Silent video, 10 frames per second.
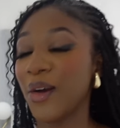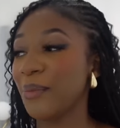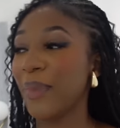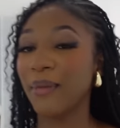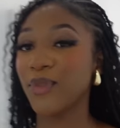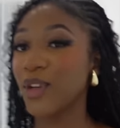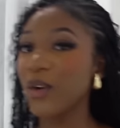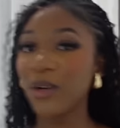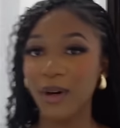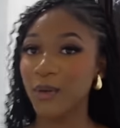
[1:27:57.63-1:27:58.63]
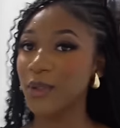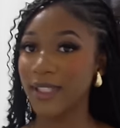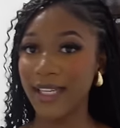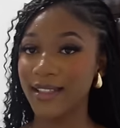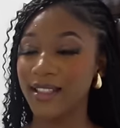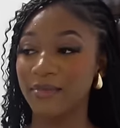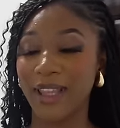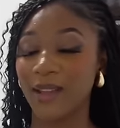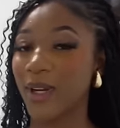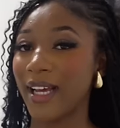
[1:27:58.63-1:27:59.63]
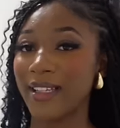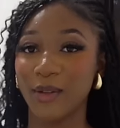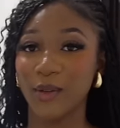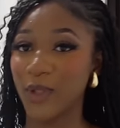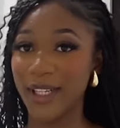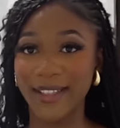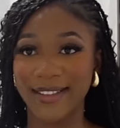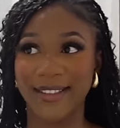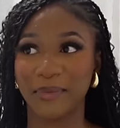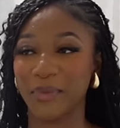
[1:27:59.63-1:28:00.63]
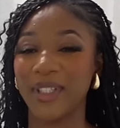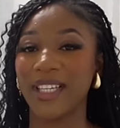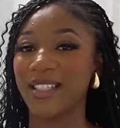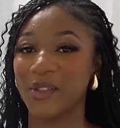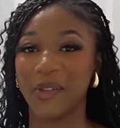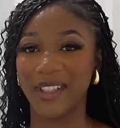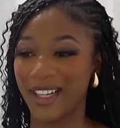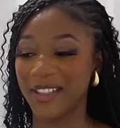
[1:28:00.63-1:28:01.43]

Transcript: But I'm not the only one who's late. Matilda is also late. Princess is not done.